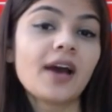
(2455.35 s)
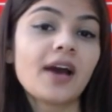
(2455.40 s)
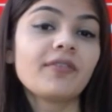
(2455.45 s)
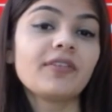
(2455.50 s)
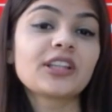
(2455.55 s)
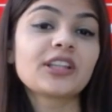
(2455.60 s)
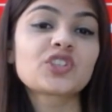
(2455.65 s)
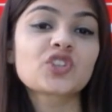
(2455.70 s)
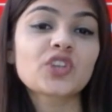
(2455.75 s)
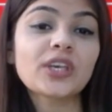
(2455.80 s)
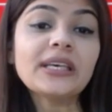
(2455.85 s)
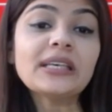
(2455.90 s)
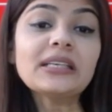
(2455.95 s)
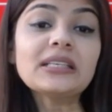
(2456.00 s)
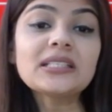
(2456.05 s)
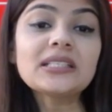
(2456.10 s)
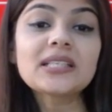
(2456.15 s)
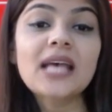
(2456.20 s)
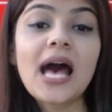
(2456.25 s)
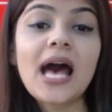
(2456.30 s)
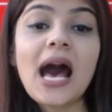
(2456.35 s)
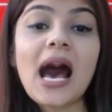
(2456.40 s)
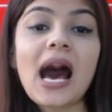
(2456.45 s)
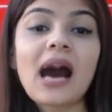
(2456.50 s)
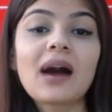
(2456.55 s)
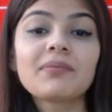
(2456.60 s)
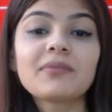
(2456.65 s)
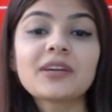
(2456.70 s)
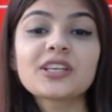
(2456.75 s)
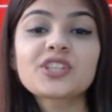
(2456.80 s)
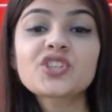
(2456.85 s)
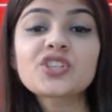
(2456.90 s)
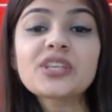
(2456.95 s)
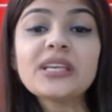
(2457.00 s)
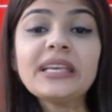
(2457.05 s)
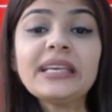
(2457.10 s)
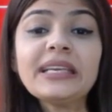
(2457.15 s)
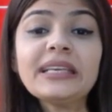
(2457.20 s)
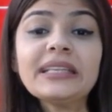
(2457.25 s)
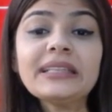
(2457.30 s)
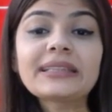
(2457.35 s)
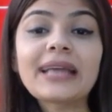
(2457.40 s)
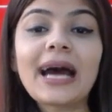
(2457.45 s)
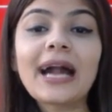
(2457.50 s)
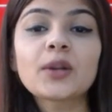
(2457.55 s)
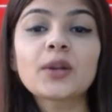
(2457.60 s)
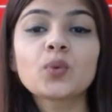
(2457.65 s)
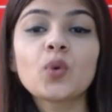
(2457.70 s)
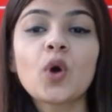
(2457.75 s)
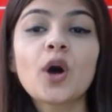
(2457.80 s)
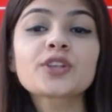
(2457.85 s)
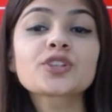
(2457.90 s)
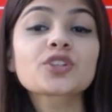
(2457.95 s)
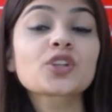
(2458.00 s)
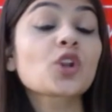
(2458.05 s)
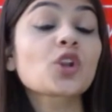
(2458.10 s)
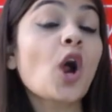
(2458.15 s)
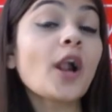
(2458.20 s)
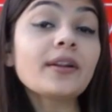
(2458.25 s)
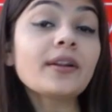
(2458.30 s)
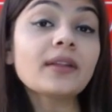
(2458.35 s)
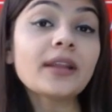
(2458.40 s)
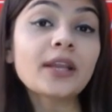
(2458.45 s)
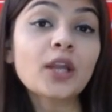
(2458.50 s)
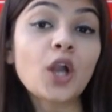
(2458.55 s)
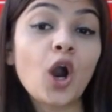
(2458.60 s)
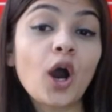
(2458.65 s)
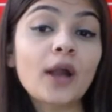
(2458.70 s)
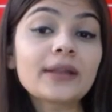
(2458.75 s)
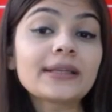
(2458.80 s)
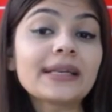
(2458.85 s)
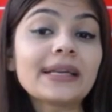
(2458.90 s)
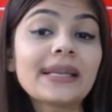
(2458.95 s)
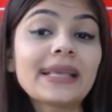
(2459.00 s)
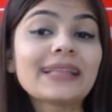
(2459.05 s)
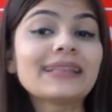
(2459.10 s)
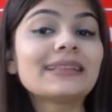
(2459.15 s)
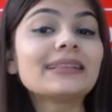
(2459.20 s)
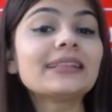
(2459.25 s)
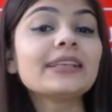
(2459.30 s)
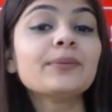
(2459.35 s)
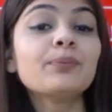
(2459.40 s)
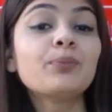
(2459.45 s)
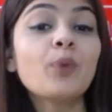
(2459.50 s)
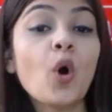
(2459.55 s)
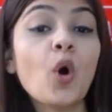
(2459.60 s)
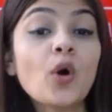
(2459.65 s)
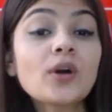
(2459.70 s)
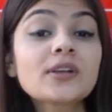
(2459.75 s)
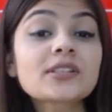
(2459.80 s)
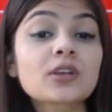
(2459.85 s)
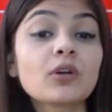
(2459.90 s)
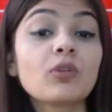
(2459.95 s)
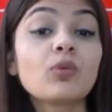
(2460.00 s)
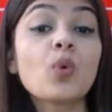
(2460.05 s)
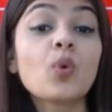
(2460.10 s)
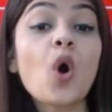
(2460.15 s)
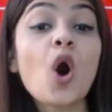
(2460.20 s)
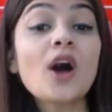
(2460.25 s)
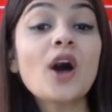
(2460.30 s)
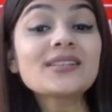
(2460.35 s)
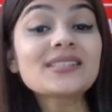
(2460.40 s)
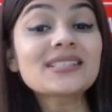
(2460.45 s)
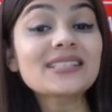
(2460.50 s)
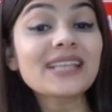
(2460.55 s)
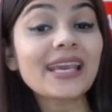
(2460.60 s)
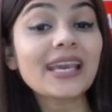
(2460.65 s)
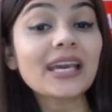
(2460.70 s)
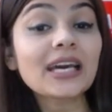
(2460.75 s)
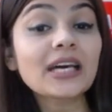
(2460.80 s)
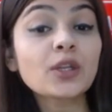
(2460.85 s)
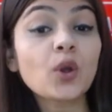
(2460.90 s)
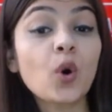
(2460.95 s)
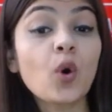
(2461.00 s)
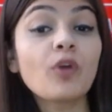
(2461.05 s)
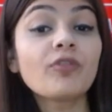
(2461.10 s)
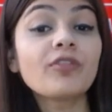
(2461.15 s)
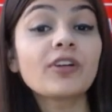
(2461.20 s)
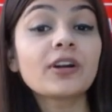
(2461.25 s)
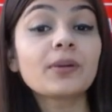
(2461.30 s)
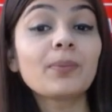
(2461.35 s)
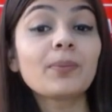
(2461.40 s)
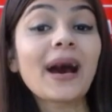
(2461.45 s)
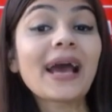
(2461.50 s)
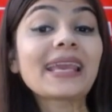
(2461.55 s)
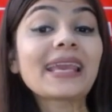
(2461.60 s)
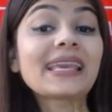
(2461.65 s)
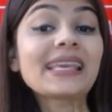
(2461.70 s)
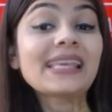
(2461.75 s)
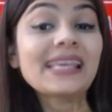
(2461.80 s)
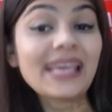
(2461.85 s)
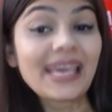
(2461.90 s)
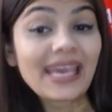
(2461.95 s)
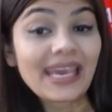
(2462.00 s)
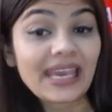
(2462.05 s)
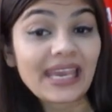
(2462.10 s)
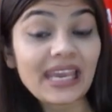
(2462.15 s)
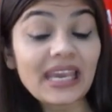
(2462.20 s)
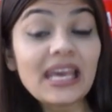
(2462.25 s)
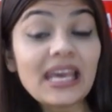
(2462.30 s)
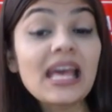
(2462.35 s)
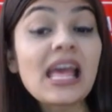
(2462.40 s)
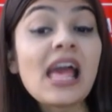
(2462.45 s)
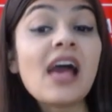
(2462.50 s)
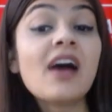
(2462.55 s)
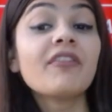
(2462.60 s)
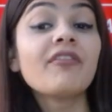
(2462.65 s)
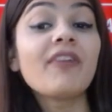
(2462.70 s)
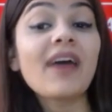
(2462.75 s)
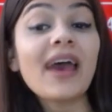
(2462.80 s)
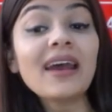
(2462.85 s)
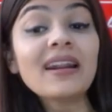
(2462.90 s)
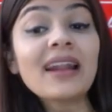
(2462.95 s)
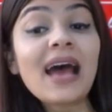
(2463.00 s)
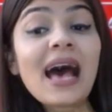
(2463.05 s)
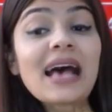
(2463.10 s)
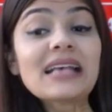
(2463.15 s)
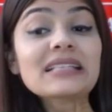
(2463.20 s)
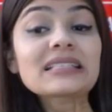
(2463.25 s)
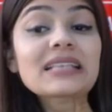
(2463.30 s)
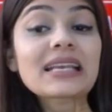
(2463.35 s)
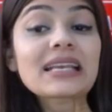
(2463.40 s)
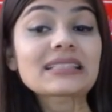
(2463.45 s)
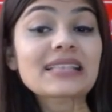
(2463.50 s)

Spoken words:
which is a machine that was not recorded in the books was taken over by K, whereas its